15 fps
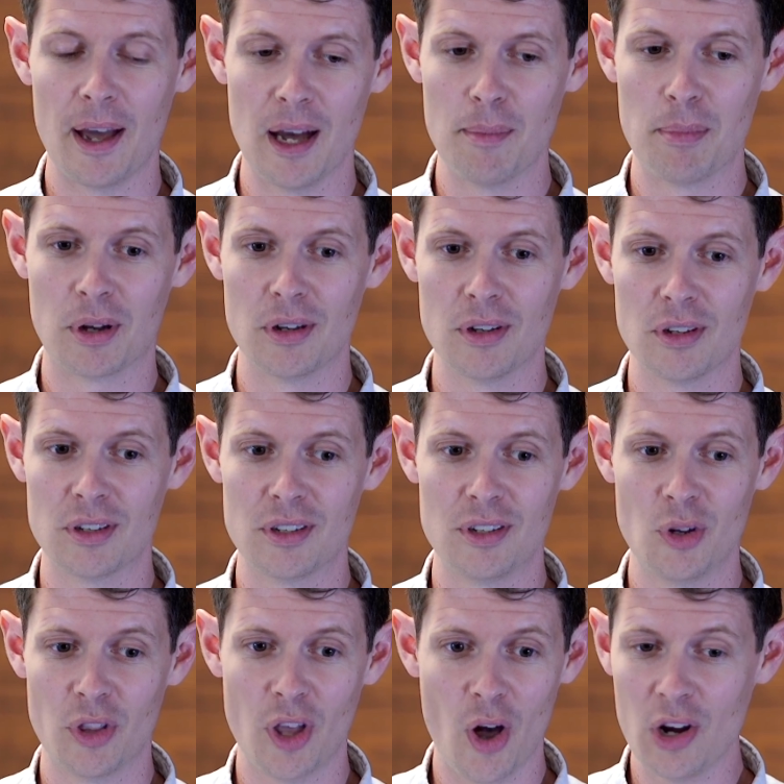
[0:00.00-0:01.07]
because
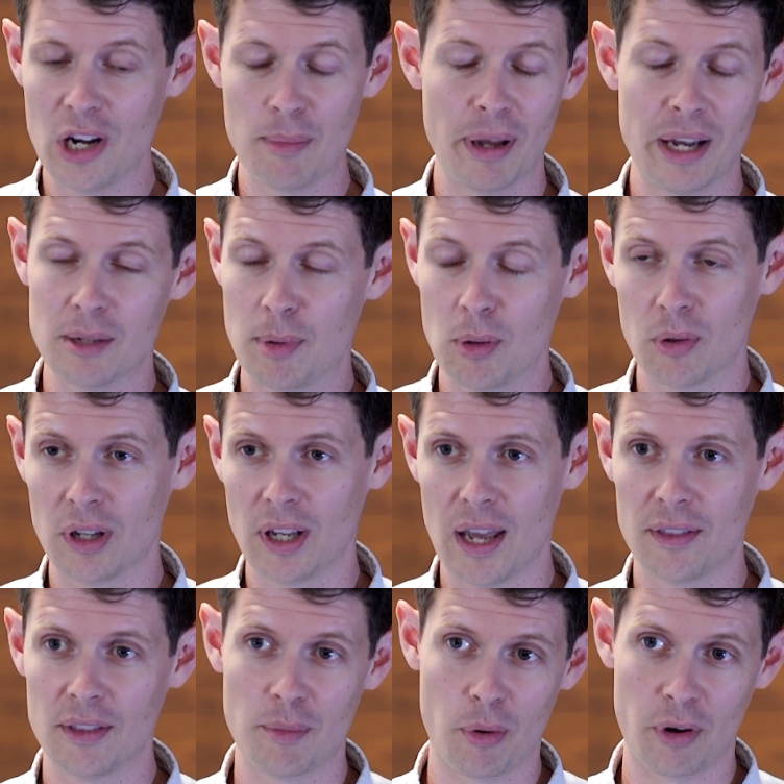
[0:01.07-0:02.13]
you're the only place people can
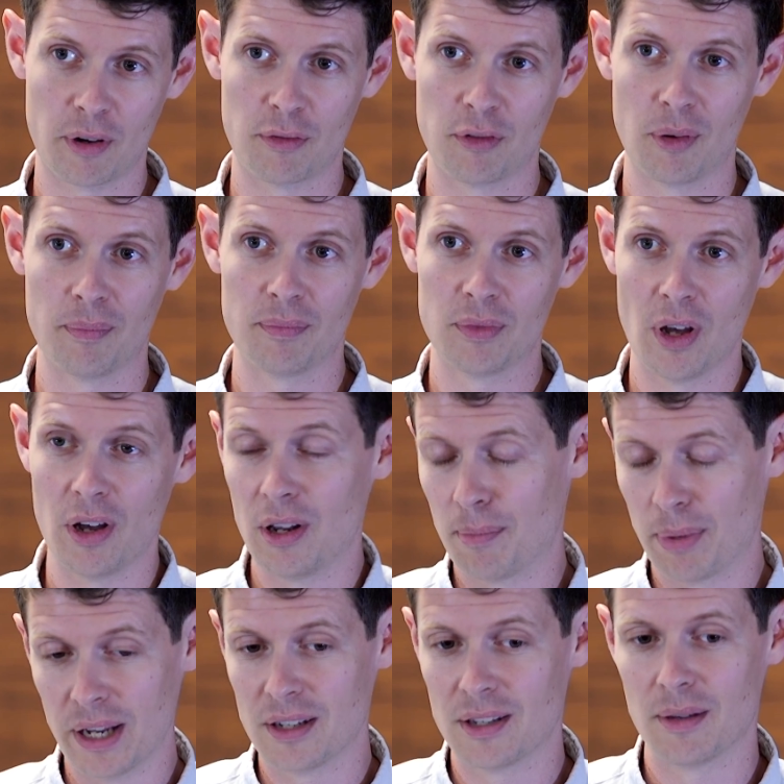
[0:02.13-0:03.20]
get the product from, the only
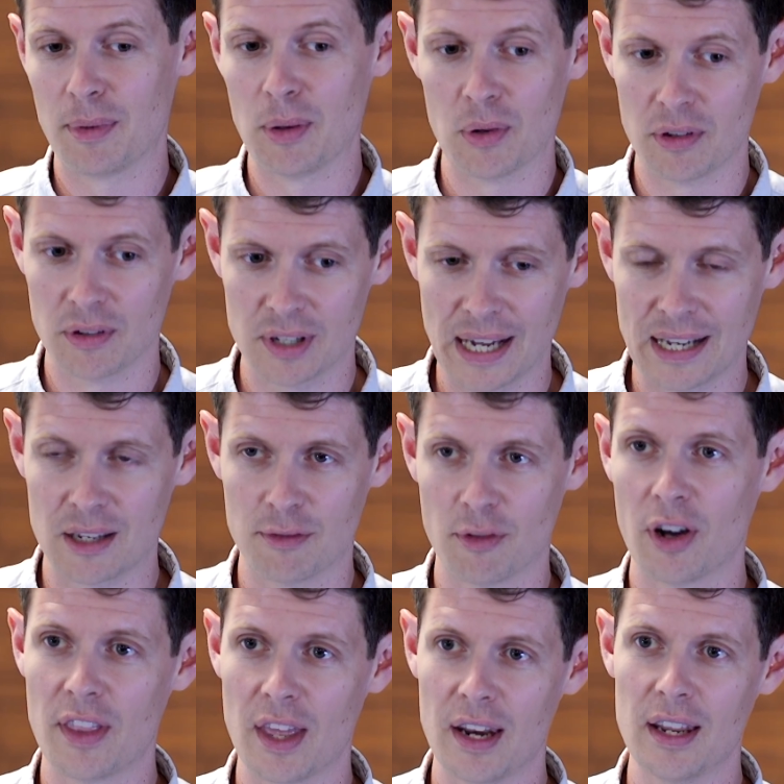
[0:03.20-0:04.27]
place that people can
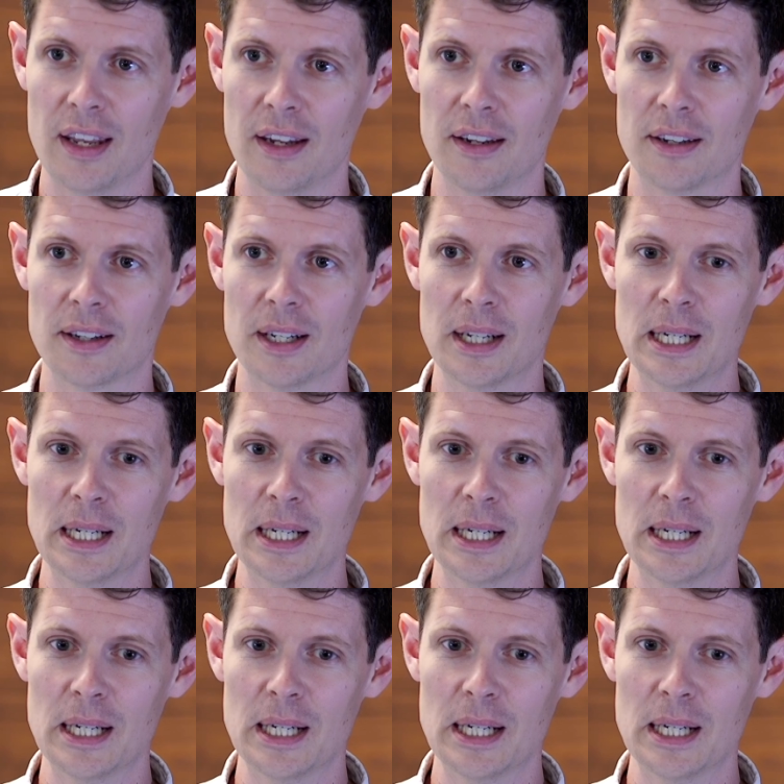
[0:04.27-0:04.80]
satisfy their need.